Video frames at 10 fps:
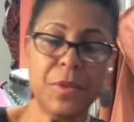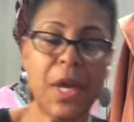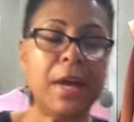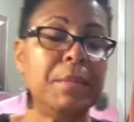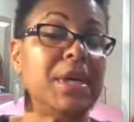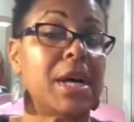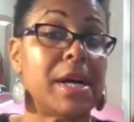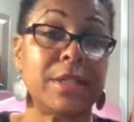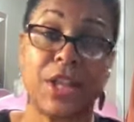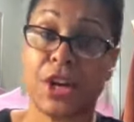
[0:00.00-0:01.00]
Okay,
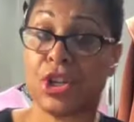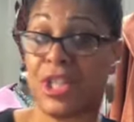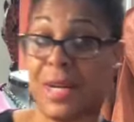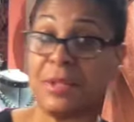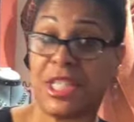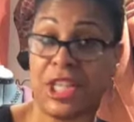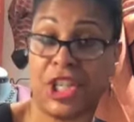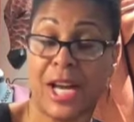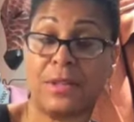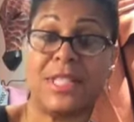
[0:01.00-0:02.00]
because there are some
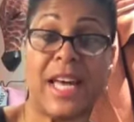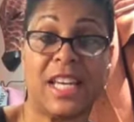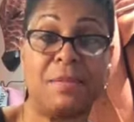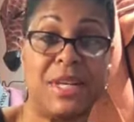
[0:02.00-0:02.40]
stitch outs that can